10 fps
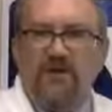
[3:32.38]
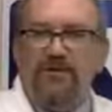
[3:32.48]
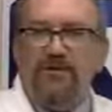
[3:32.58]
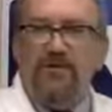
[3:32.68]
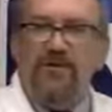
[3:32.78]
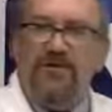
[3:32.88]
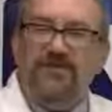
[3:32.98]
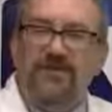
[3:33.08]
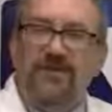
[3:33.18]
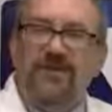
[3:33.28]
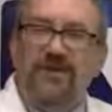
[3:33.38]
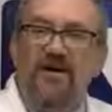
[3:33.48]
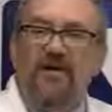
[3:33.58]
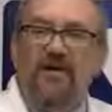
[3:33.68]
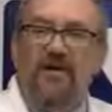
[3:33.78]
However, the
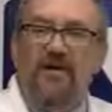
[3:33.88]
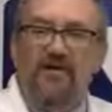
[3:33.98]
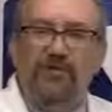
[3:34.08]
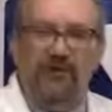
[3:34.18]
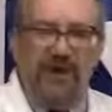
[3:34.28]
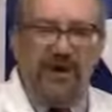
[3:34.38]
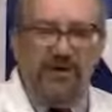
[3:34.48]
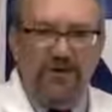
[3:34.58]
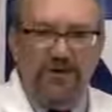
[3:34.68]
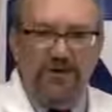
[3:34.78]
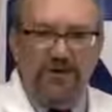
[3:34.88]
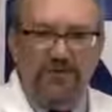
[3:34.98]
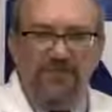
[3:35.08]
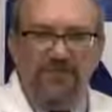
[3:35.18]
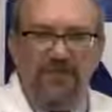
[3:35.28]
study also found
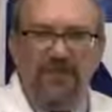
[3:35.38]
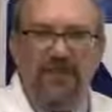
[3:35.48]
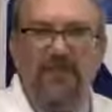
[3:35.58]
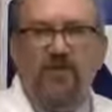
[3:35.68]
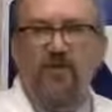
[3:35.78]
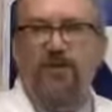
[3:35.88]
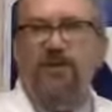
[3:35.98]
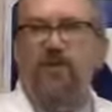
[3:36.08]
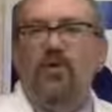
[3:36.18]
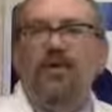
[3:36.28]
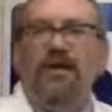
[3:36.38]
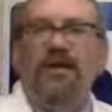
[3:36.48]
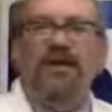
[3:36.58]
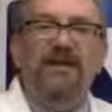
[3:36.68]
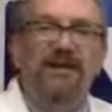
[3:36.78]
that the women who were
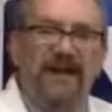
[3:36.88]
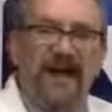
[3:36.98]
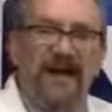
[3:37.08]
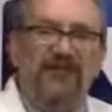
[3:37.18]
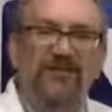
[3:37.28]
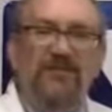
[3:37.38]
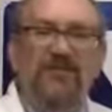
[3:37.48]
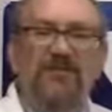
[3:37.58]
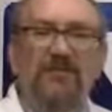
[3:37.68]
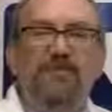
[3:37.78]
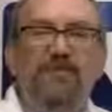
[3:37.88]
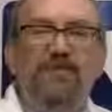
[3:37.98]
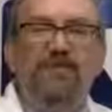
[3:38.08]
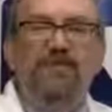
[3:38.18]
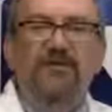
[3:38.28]
taking calcium
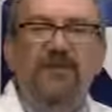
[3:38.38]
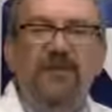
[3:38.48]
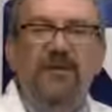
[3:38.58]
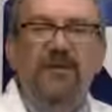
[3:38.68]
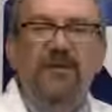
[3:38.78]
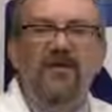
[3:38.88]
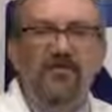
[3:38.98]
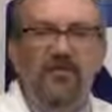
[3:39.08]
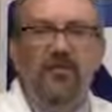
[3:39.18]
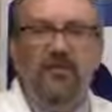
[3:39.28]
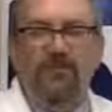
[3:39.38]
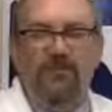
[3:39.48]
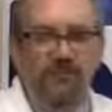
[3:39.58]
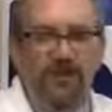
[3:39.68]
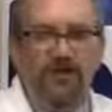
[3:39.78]
supplements stood
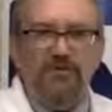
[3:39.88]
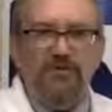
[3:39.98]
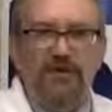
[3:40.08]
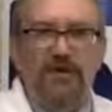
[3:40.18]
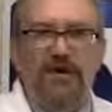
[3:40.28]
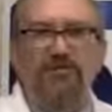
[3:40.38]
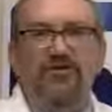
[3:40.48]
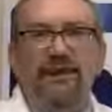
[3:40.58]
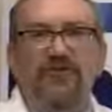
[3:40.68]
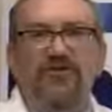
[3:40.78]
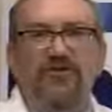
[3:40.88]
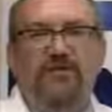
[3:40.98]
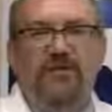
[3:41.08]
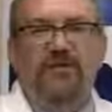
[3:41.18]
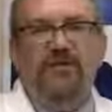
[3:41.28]
a much better
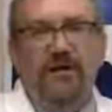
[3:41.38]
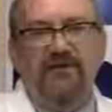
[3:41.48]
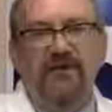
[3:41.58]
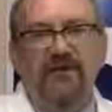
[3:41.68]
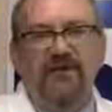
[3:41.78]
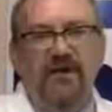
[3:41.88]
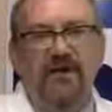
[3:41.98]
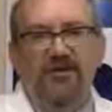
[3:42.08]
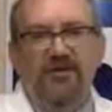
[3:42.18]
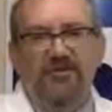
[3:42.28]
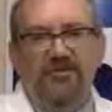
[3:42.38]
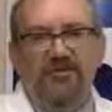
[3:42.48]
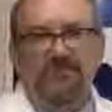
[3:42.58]
chance of surviving longer.